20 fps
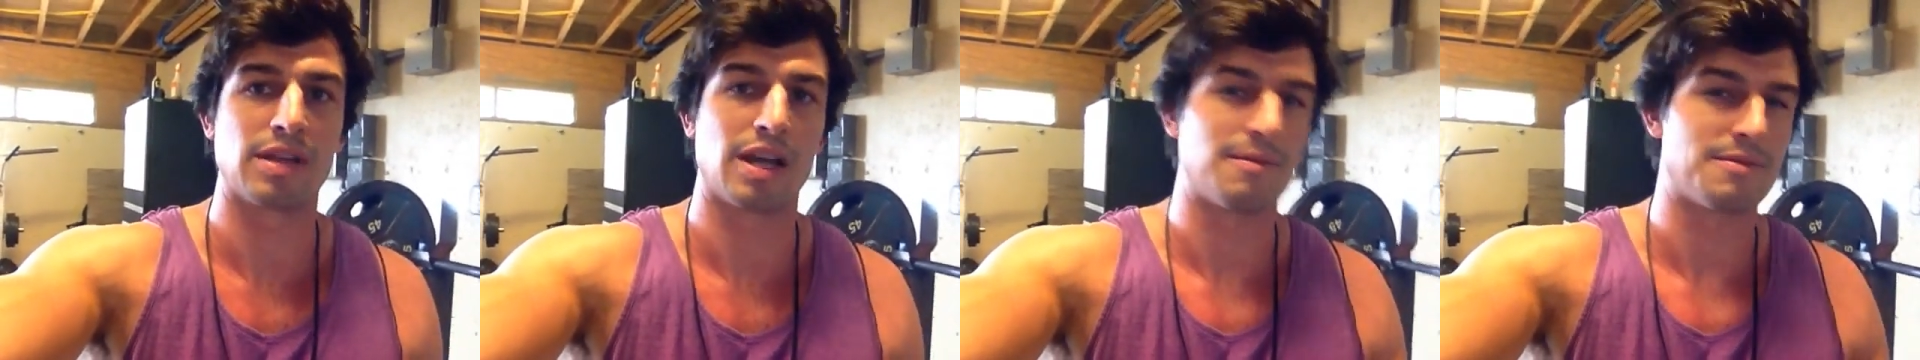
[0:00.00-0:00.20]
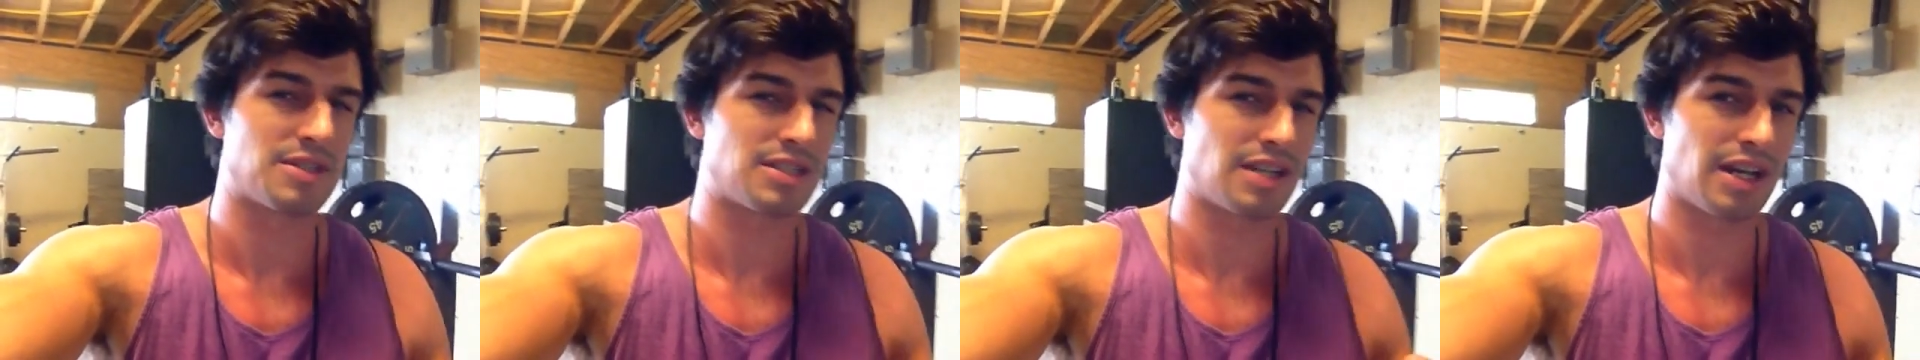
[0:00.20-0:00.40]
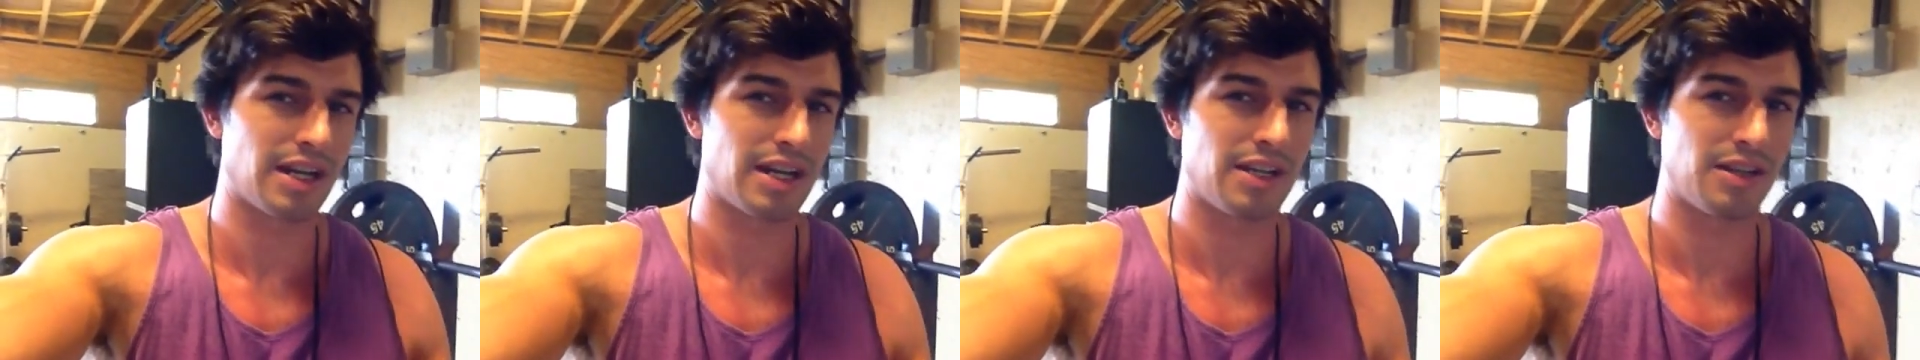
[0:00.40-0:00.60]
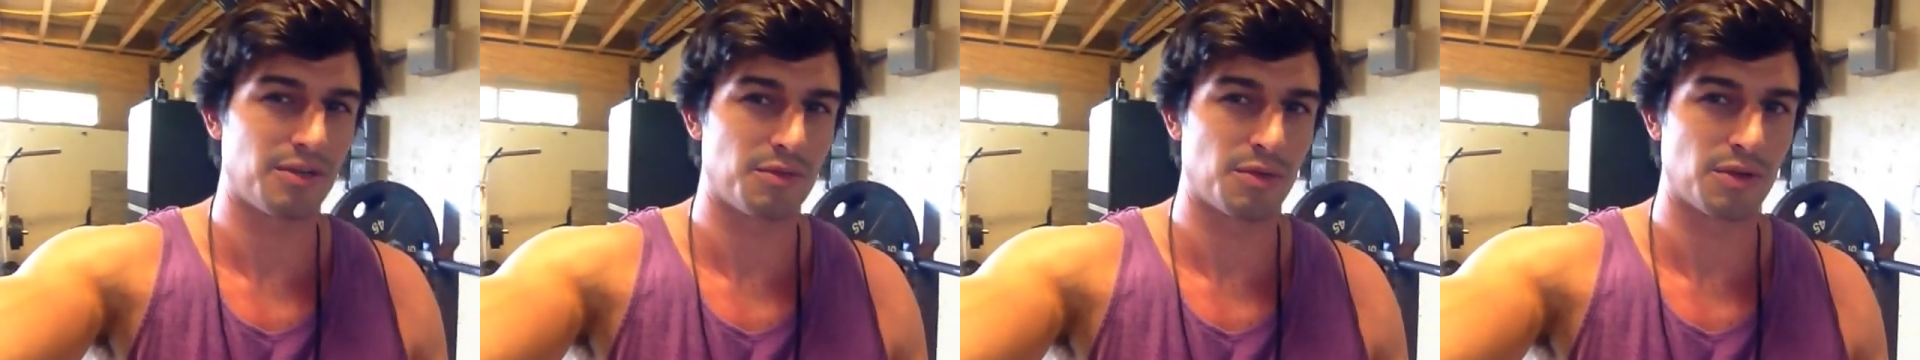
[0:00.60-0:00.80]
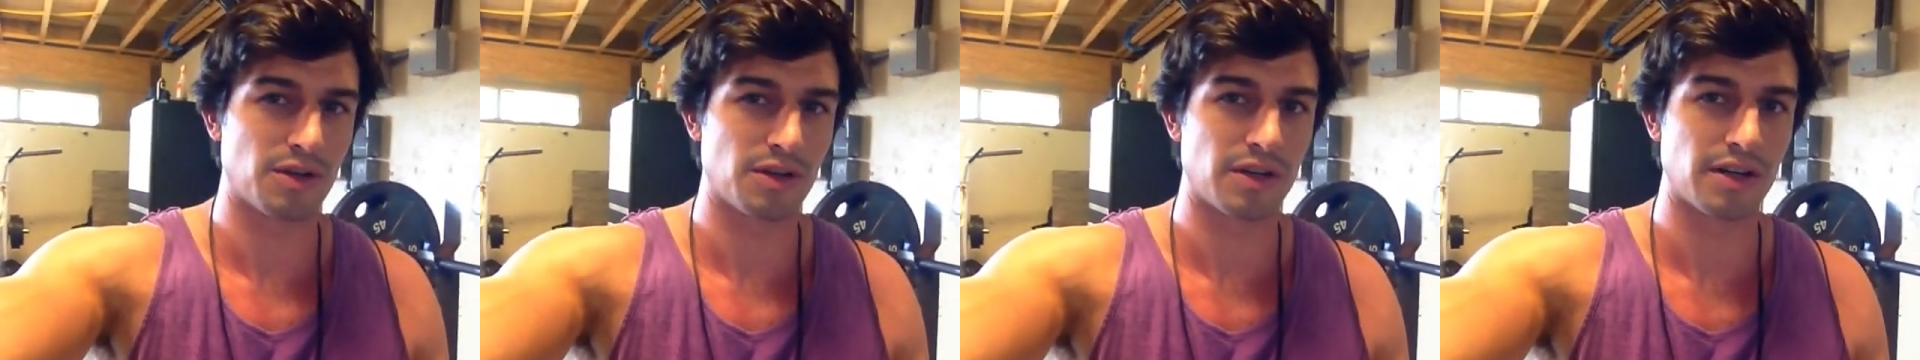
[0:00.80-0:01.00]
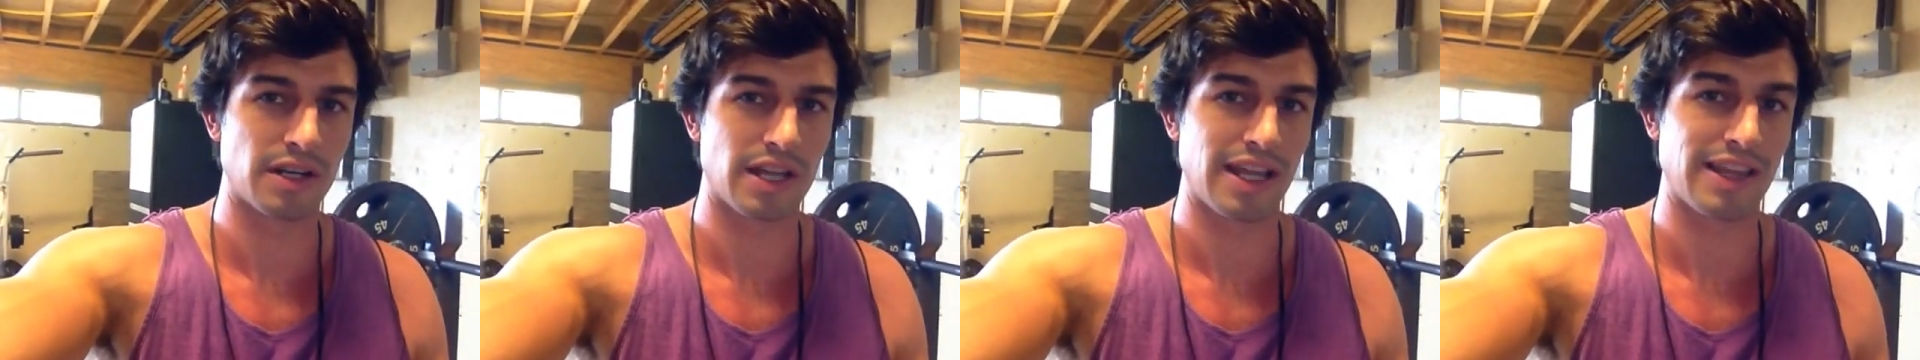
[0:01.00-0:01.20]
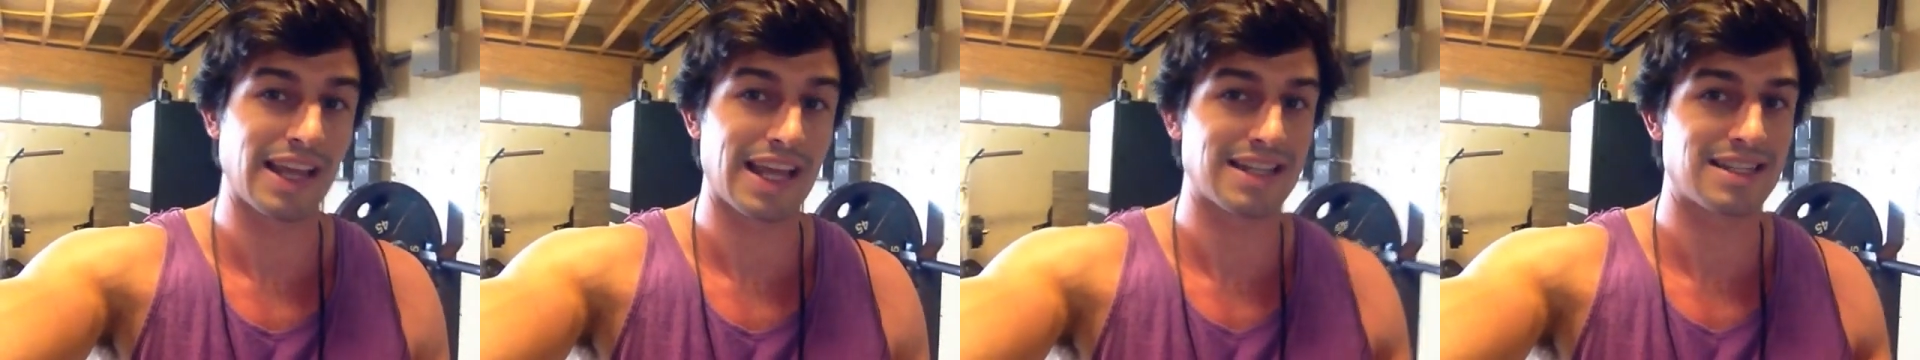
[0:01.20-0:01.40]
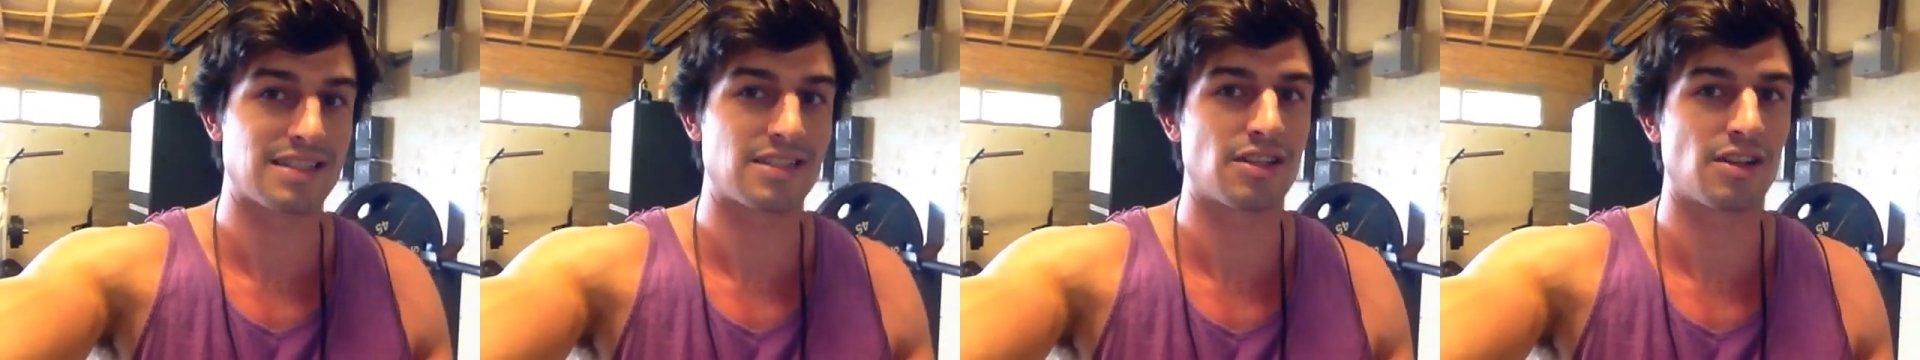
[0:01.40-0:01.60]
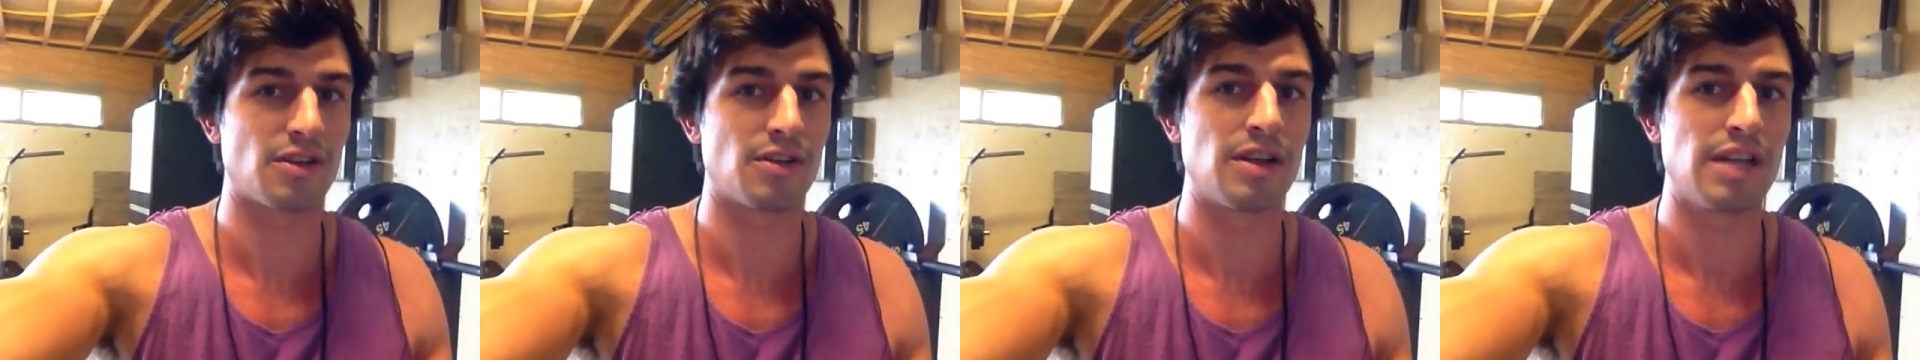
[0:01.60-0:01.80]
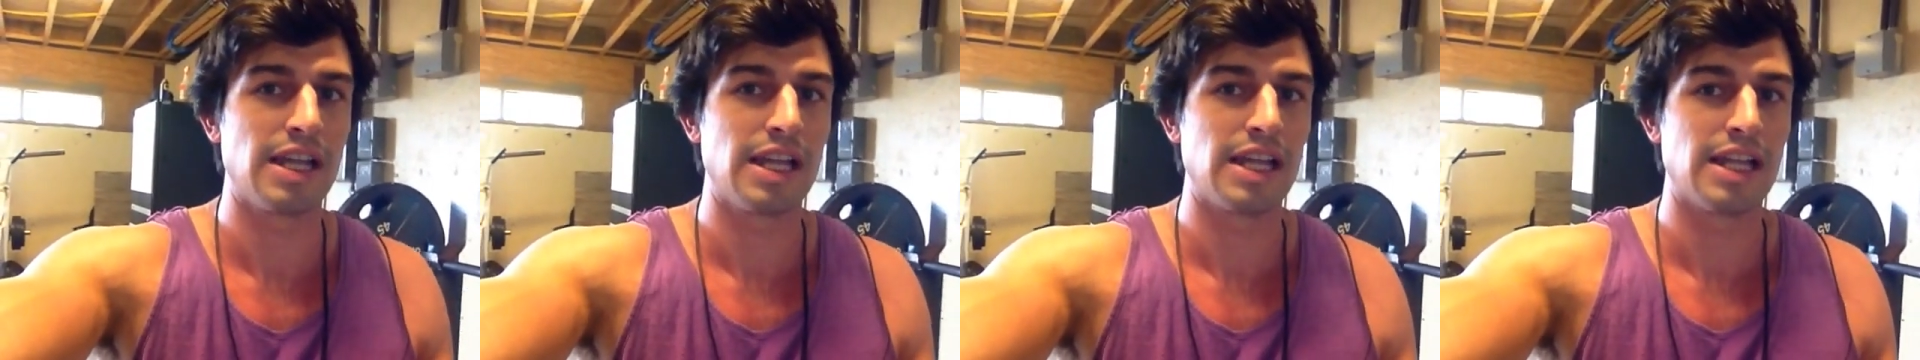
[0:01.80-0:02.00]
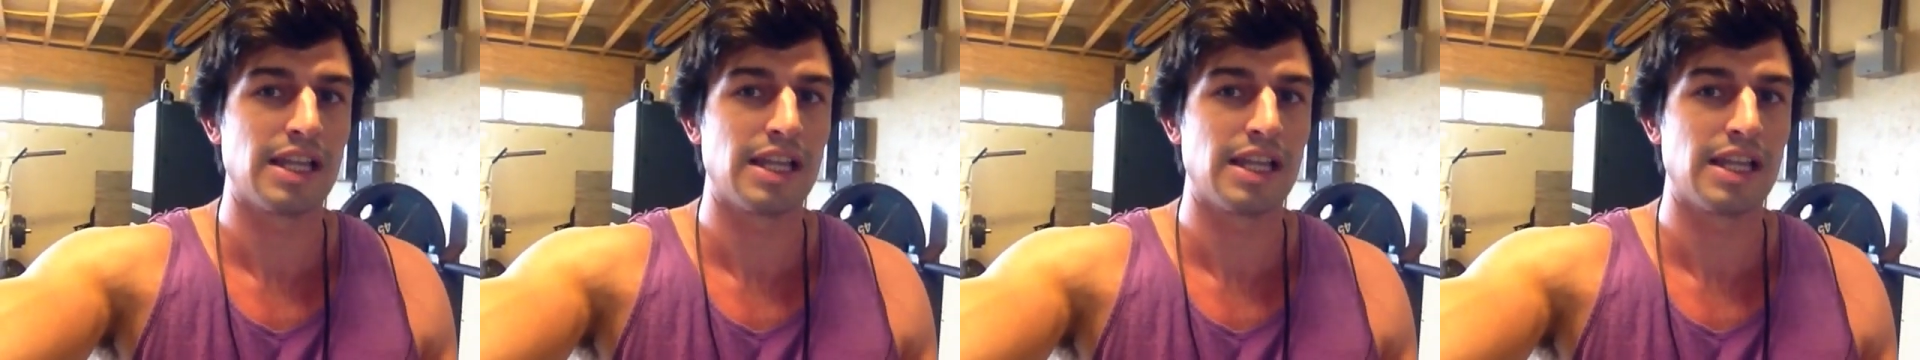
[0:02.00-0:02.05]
I'm studying the Word, and that's so,